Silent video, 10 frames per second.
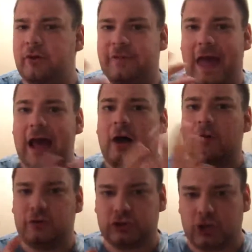with
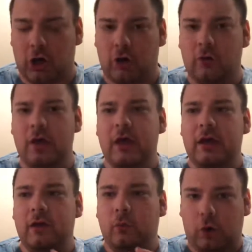how the show
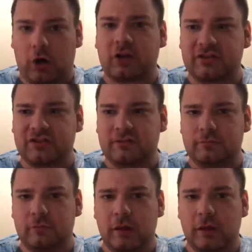works.